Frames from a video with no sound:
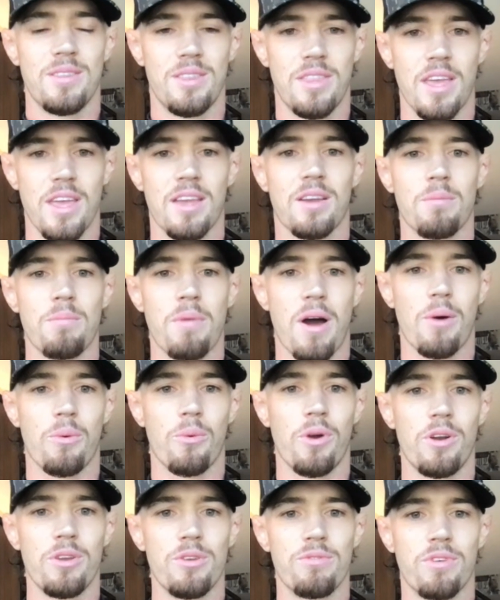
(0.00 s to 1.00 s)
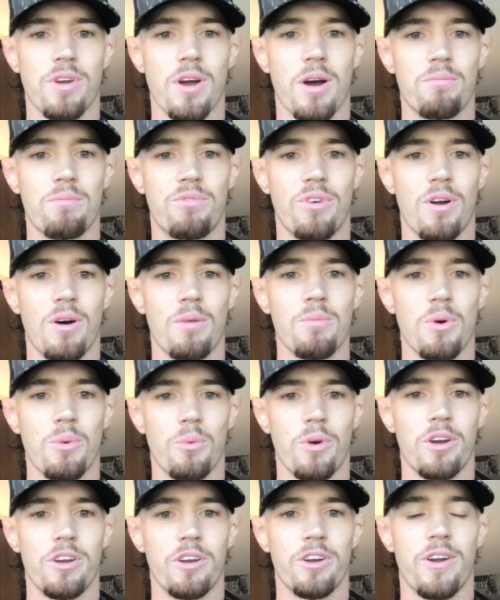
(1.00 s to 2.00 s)
think about where you've come from and
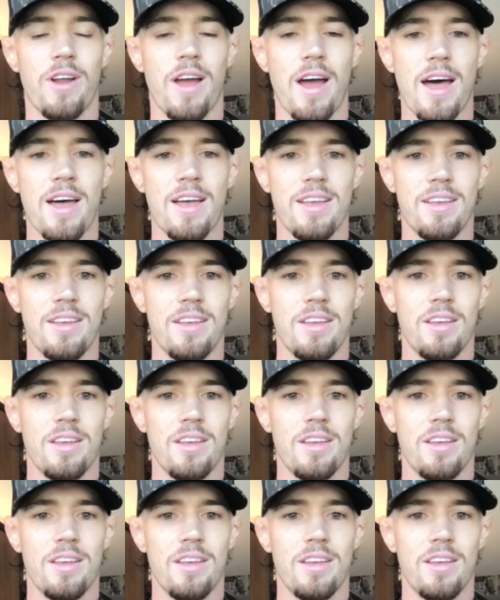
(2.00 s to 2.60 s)
where you're at.